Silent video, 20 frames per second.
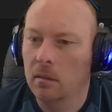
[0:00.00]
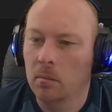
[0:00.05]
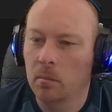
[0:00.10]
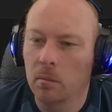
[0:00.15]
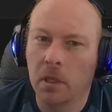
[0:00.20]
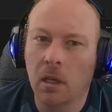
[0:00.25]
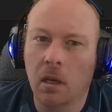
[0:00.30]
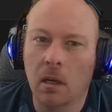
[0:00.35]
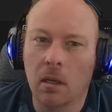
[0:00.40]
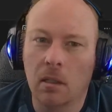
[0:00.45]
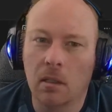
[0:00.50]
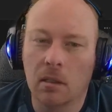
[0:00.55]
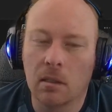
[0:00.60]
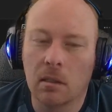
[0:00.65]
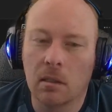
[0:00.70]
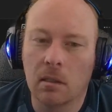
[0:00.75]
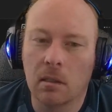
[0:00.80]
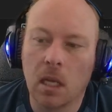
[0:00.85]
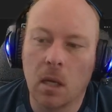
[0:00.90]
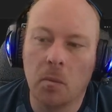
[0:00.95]
because
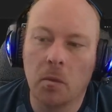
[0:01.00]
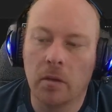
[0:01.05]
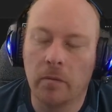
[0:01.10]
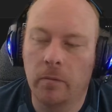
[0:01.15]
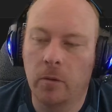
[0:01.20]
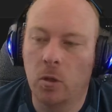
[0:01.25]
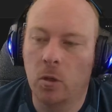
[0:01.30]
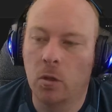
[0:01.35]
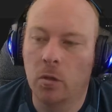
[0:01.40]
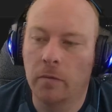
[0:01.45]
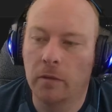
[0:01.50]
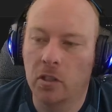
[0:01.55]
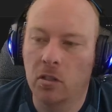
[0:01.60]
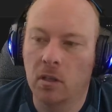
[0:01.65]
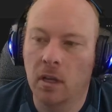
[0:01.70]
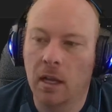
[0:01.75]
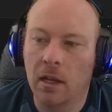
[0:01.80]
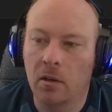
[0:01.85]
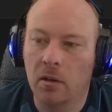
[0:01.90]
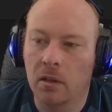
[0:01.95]
some computer vision
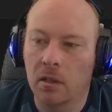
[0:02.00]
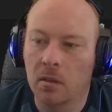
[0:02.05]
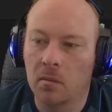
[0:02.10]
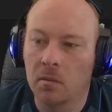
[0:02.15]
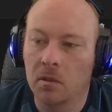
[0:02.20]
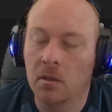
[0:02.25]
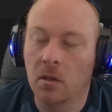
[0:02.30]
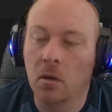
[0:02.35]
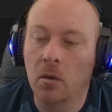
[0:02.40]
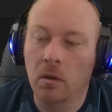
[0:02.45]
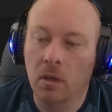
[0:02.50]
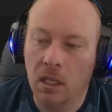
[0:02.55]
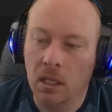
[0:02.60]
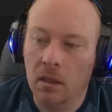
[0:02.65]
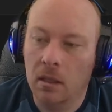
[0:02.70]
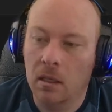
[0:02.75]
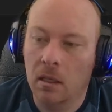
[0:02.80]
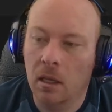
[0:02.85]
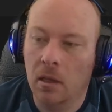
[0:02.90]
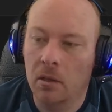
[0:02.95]
algorithms don't need
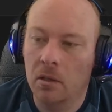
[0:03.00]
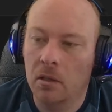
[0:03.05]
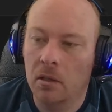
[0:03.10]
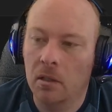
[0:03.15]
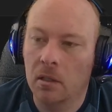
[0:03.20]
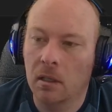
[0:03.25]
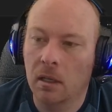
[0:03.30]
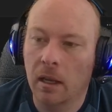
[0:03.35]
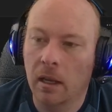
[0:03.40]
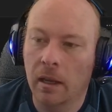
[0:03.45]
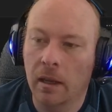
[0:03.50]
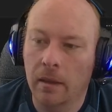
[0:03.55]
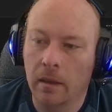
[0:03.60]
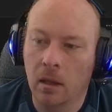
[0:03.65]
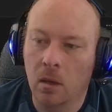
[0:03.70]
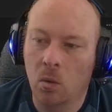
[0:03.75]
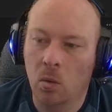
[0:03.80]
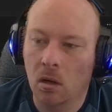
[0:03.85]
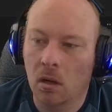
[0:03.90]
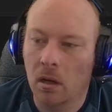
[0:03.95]
the color and they
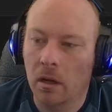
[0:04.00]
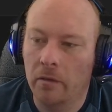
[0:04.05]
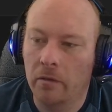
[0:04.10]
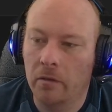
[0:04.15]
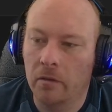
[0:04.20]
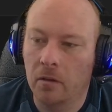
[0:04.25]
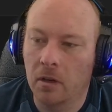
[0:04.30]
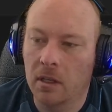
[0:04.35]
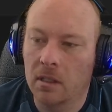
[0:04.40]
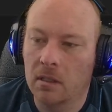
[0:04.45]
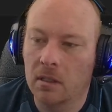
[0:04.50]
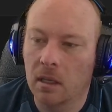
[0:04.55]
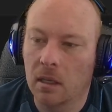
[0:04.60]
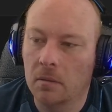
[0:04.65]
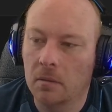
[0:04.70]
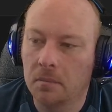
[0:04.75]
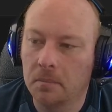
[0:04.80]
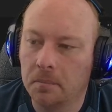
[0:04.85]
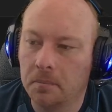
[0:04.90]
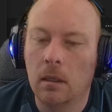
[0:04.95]
work off of grayscale.